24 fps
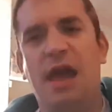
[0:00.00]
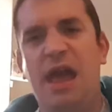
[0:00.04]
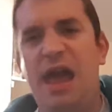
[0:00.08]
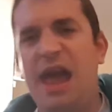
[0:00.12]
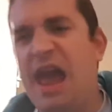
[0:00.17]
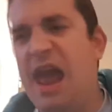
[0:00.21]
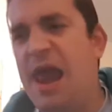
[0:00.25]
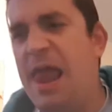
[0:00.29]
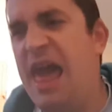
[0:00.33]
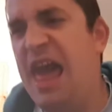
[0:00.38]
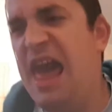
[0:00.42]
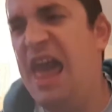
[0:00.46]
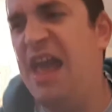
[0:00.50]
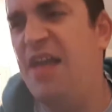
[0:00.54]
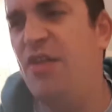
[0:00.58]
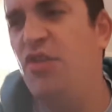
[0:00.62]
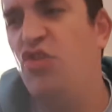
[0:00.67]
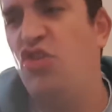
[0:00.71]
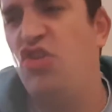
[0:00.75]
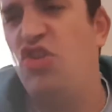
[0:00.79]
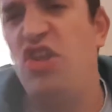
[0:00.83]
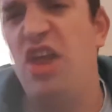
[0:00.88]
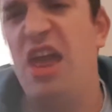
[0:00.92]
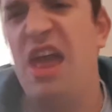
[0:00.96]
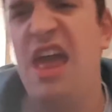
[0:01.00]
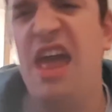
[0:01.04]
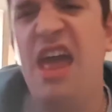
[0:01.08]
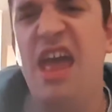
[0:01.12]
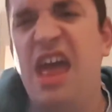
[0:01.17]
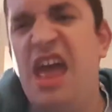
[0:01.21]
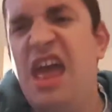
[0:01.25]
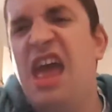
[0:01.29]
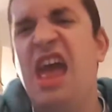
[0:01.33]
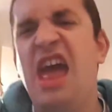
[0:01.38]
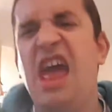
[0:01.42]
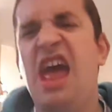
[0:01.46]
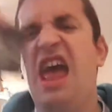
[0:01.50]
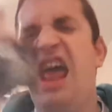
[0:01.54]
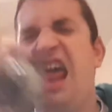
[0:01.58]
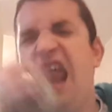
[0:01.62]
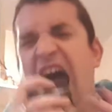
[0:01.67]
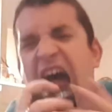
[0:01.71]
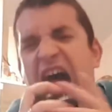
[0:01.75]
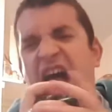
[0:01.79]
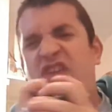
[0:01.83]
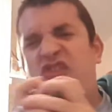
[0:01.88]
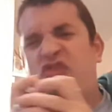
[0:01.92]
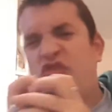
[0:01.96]
It is.
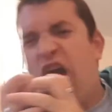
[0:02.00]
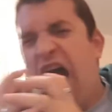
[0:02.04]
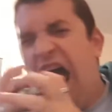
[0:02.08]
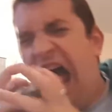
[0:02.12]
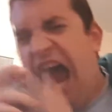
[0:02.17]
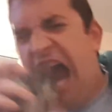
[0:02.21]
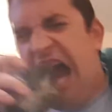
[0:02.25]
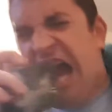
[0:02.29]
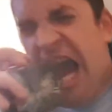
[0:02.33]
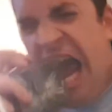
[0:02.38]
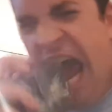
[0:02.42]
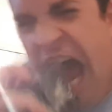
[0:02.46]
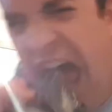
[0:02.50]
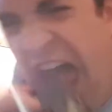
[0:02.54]
That's right.